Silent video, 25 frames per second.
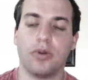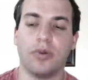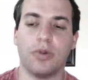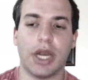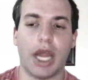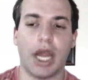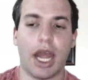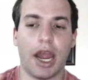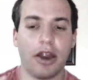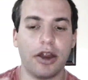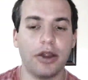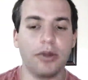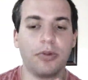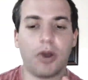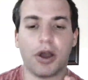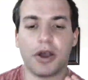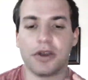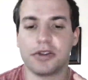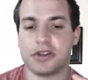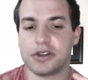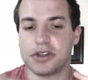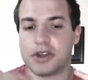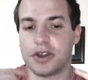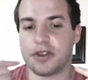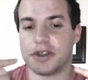Harry
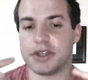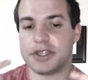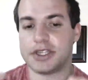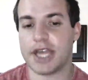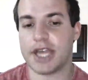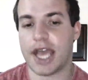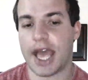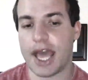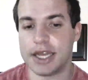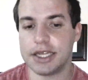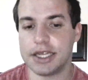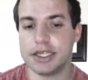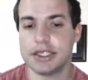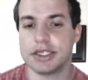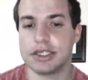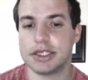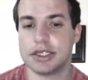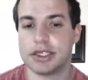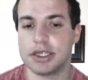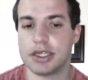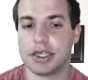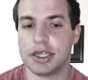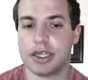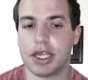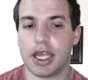walks into the tent
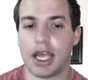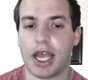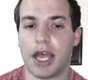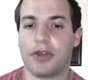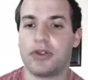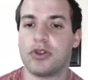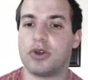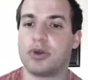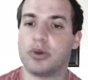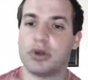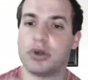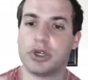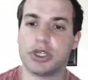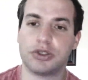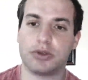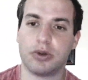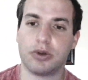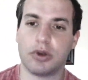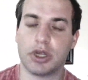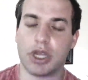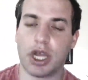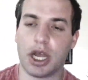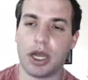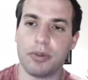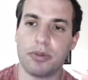at the Quidditch
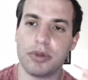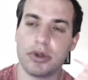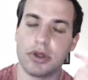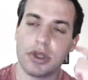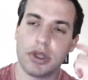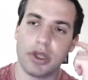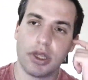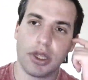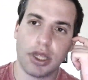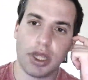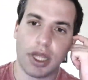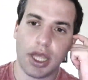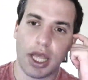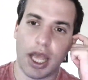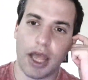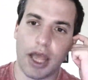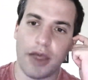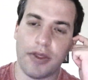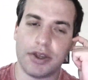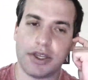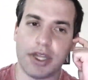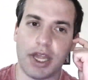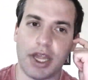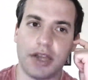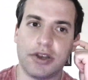World Cup,
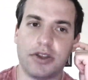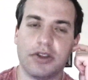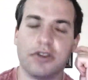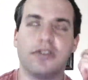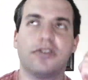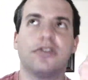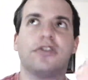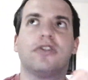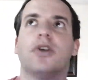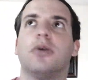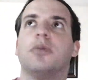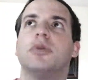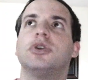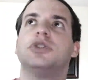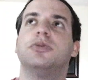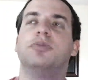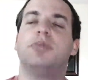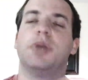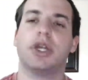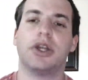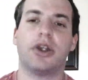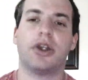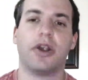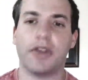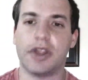and the tent is so much
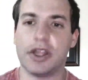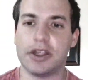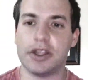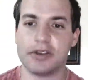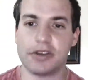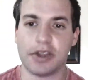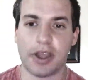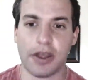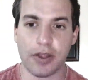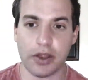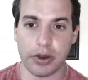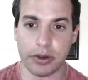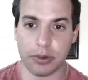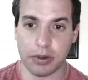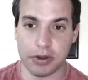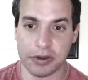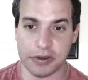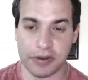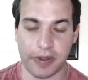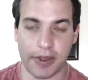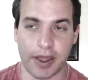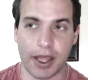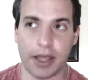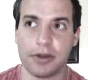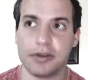bigger on the inside than it was
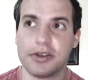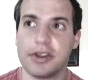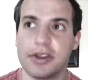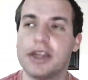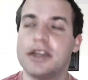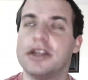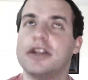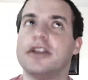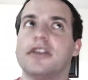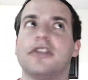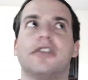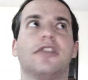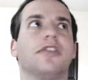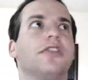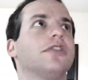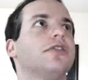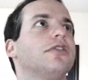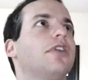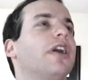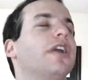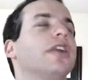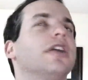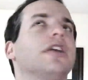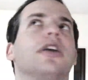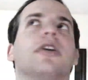on the outside, and he just looks
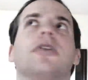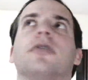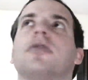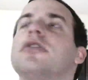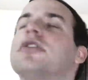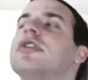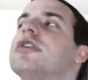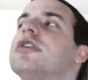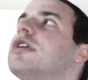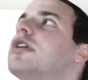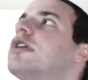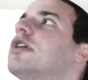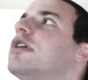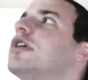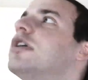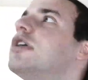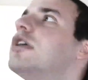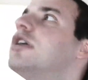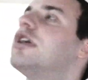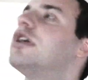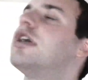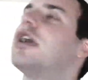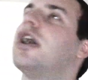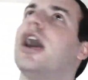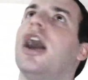around and goes,
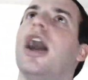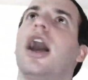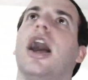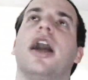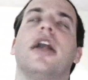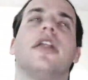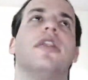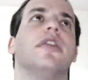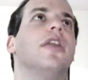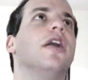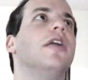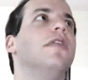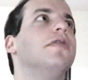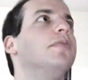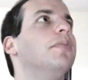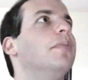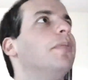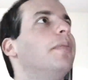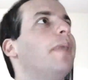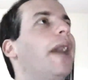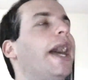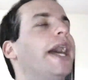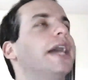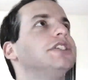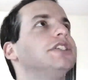I love
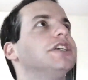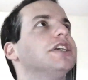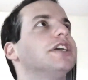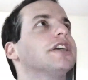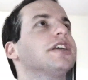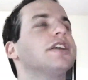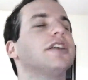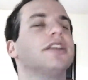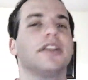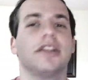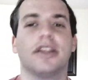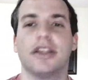magic.